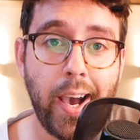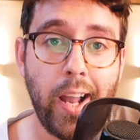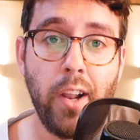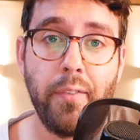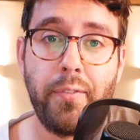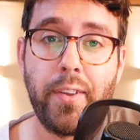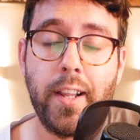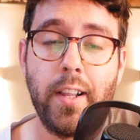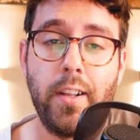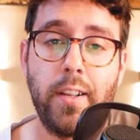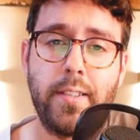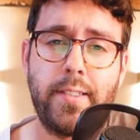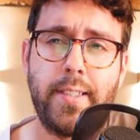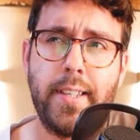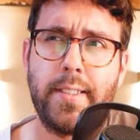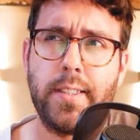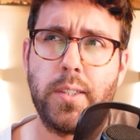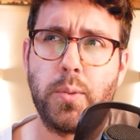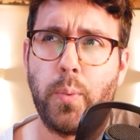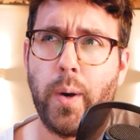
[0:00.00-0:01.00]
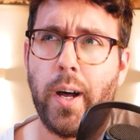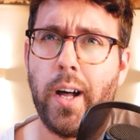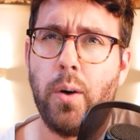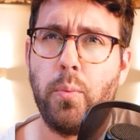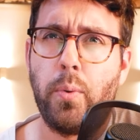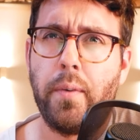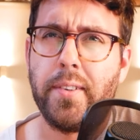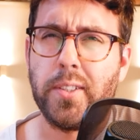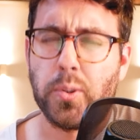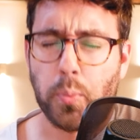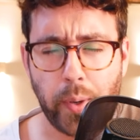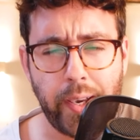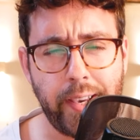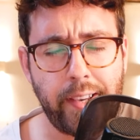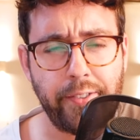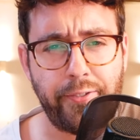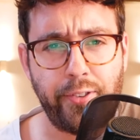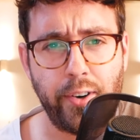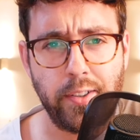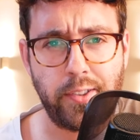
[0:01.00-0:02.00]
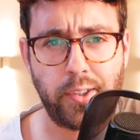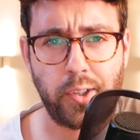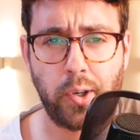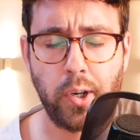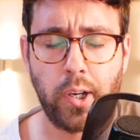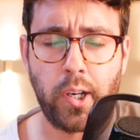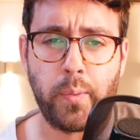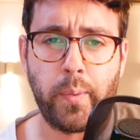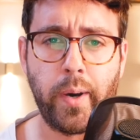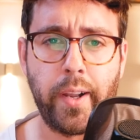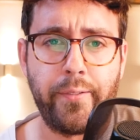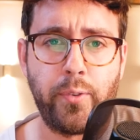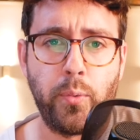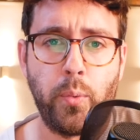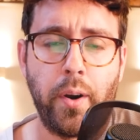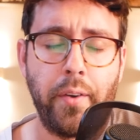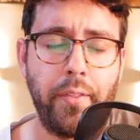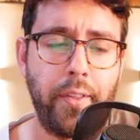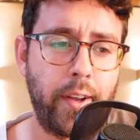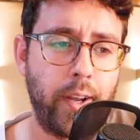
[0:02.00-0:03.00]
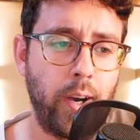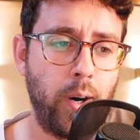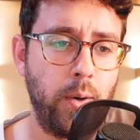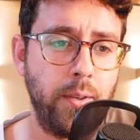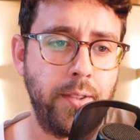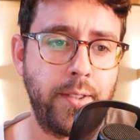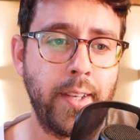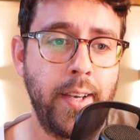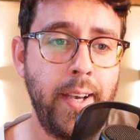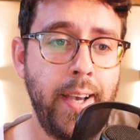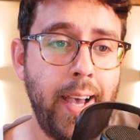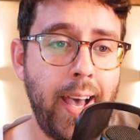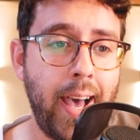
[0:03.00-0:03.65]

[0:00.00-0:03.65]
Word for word: a lovely little assist as well with his weaker foot to Gundogan for one of the goals.